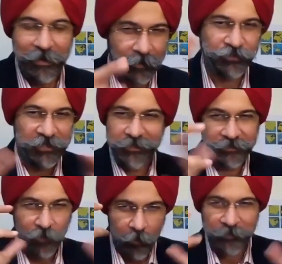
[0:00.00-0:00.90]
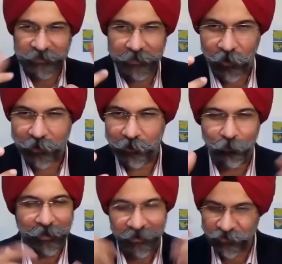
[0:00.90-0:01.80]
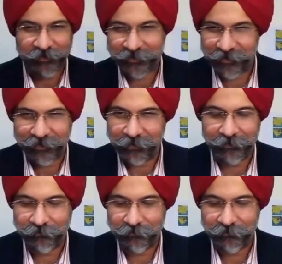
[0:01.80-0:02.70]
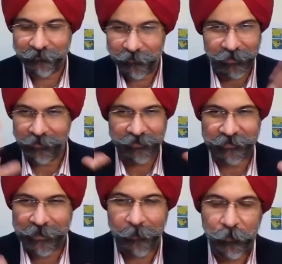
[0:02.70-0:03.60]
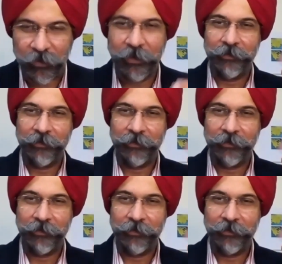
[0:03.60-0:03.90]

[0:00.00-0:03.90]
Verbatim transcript: Now, she's obviously not looking. She's in a, in a sleep.